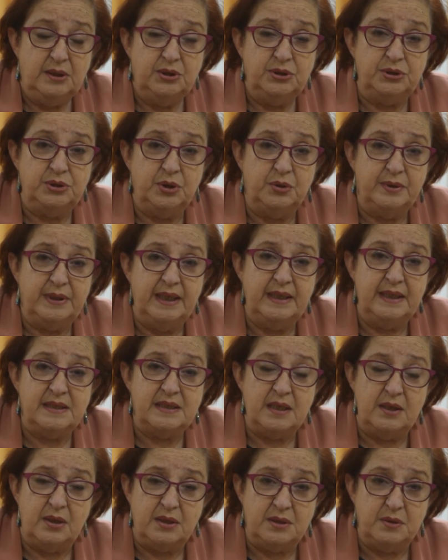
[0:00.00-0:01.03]
So
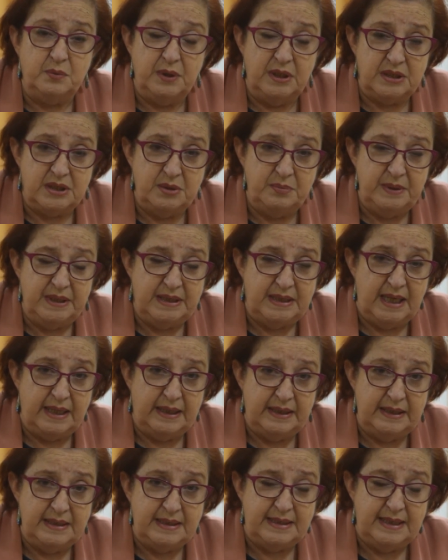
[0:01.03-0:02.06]
there's a lot of work to be
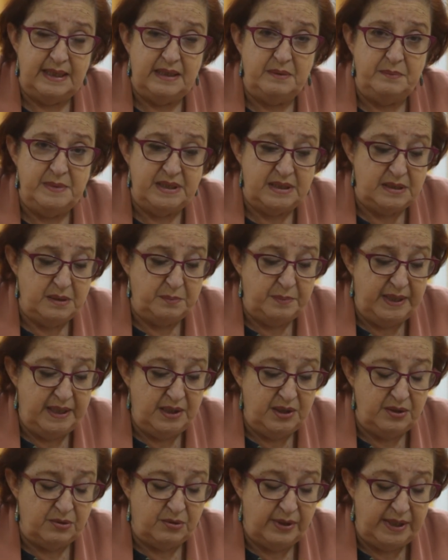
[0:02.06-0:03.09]
done. Instead of
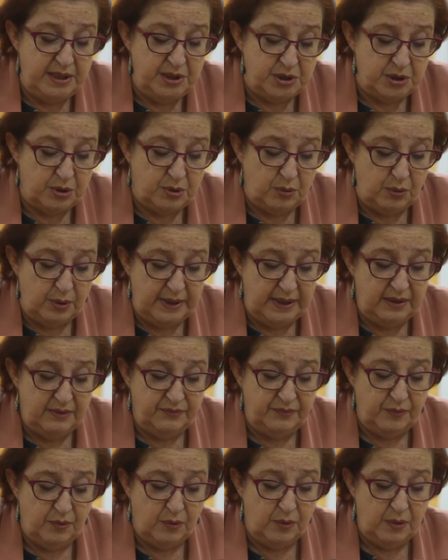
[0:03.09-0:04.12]
Mr. Granger calling
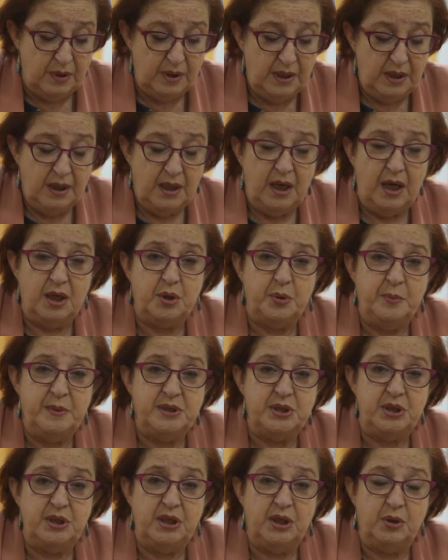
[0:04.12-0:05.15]
for a
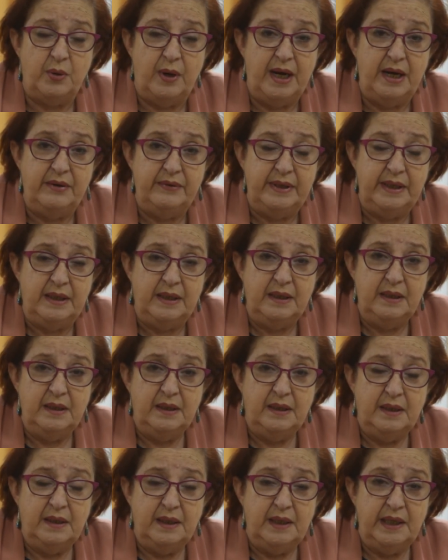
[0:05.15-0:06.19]
commission inquiry,
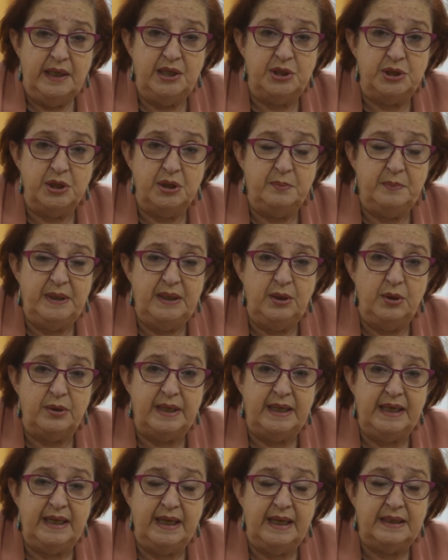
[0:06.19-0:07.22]
he should be
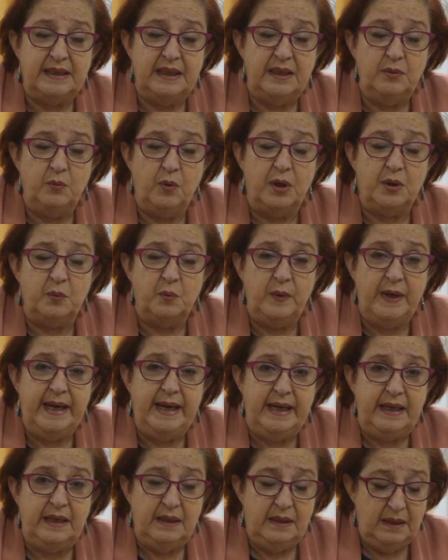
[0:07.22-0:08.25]
looking at in what
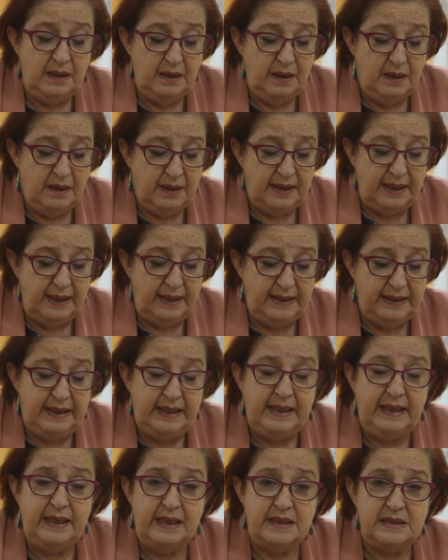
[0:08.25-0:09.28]
way can
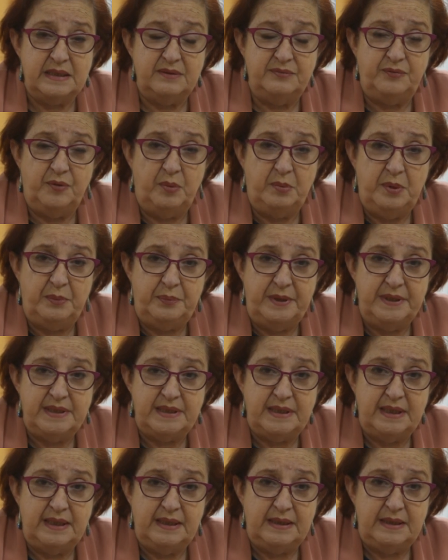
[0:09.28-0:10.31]
he, as a former
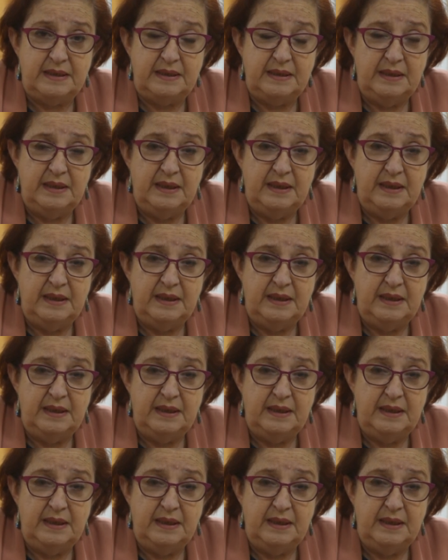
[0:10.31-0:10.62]
president,